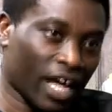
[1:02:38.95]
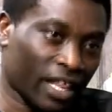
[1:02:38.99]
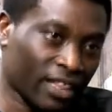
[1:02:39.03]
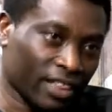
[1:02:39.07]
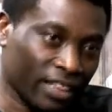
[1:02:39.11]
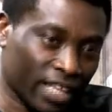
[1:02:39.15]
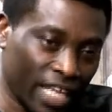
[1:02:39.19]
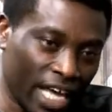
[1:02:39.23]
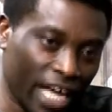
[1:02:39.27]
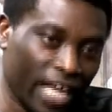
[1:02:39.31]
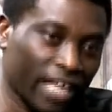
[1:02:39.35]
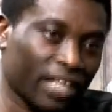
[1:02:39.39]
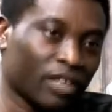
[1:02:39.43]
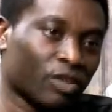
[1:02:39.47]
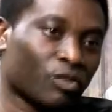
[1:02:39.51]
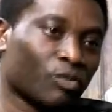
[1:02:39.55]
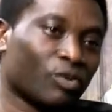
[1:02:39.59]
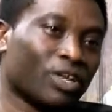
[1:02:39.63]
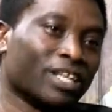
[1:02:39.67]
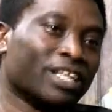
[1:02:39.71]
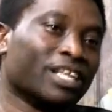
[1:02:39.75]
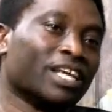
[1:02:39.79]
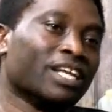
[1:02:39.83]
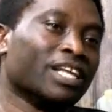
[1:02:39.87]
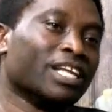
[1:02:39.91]
And
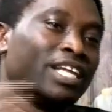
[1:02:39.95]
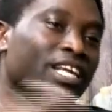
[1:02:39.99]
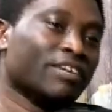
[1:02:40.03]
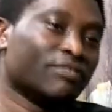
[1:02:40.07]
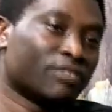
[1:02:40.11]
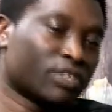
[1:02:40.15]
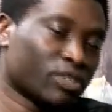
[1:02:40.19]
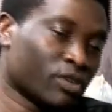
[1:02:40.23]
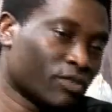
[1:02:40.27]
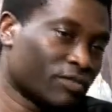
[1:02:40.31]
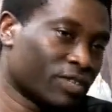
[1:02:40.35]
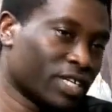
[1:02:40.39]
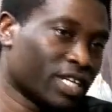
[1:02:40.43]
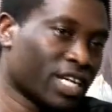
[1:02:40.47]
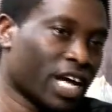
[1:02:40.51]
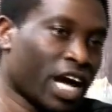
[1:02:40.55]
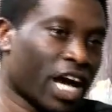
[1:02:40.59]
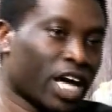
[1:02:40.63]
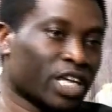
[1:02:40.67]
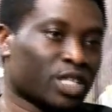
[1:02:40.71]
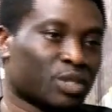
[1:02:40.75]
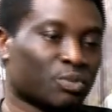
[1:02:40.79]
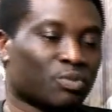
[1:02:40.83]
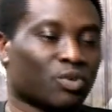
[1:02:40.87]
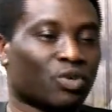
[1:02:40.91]
then with the lift of the
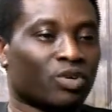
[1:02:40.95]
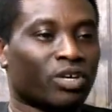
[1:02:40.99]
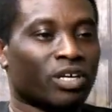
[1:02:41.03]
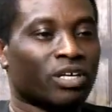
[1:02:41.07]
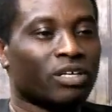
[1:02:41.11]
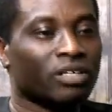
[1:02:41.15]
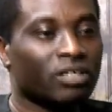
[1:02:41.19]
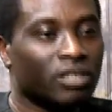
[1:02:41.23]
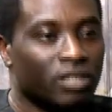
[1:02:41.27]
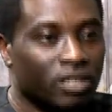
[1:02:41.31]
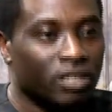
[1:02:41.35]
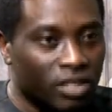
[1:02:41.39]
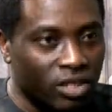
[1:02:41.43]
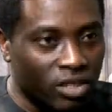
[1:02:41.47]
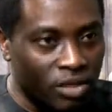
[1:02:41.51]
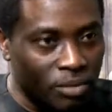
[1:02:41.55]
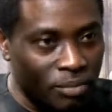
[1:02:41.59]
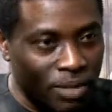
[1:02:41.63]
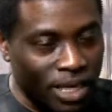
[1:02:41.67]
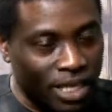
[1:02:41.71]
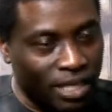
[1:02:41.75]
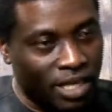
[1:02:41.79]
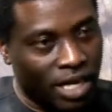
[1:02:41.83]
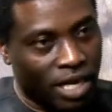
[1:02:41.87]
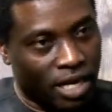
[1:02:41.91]
diaspora,
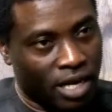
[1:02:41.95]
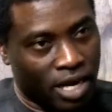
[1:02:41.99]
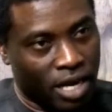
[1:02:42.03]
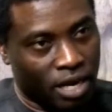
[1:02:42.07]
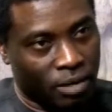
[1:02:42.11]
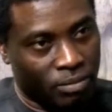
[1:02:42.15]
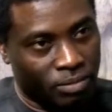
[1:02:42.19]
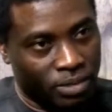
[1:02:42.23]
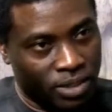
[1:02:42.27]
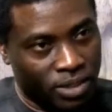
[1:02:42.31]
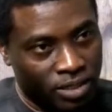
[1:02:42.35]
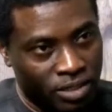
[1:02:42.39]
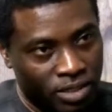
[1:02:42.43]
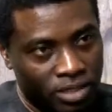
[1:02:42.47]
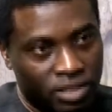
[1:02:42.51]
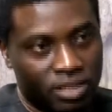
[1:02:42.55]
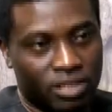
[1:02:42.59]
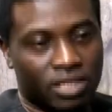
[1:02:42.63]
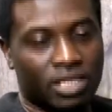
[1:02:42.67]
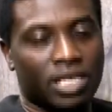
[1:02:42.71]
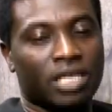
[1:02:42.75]
you made that happen.